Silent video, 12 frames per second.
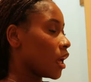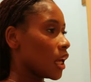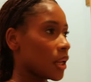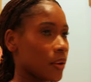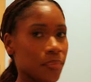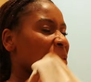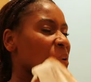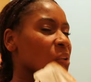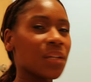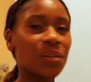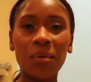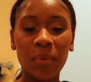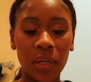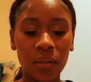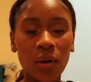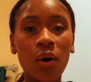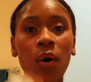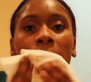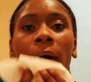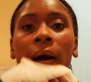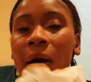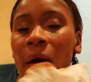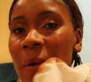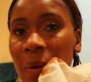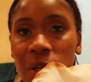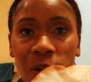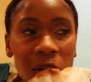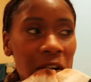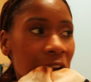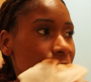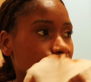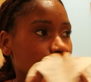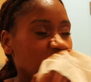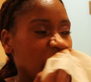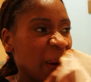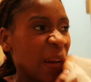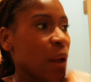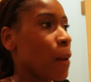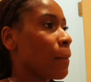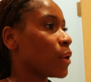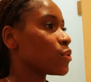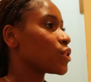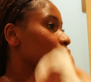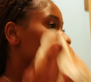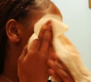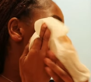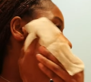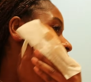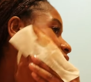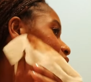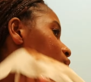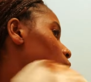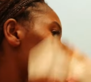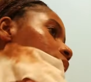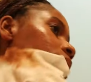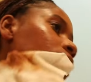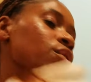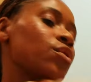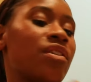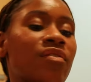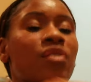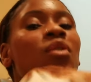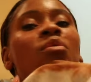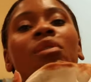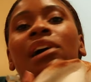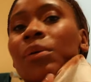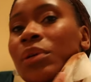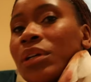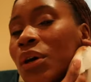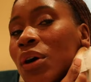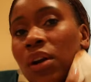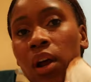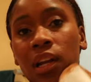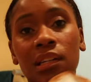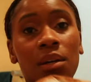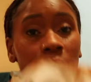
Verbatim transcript: Anyway, what is this about? Oh, I can't wait to go on holiday. But also just because I'm tired of school and I don't even know where I want to go on holiday.